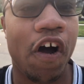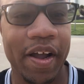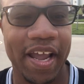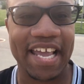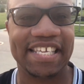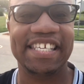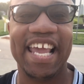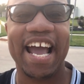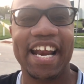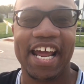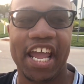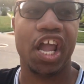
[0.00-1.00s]
Okay,
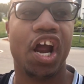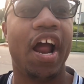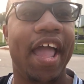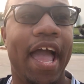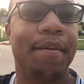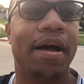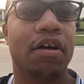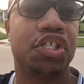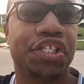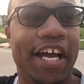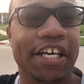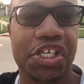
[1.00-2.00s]
Siena, here I am
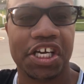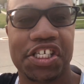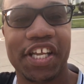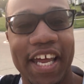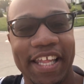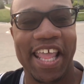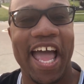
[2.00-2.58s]
outside just like